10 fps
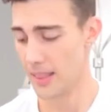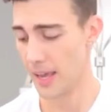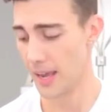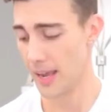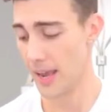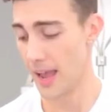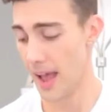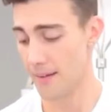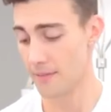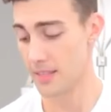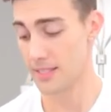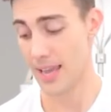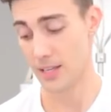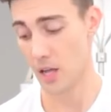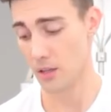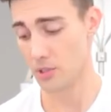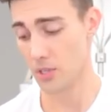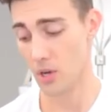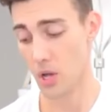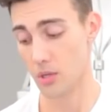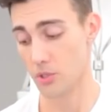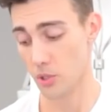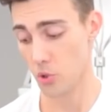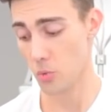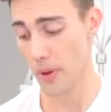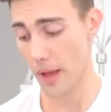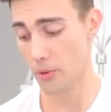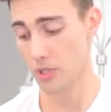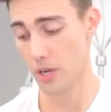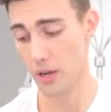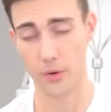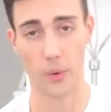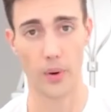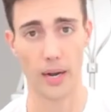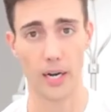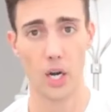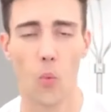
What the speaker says: They have this technology called 2-pouch underwear.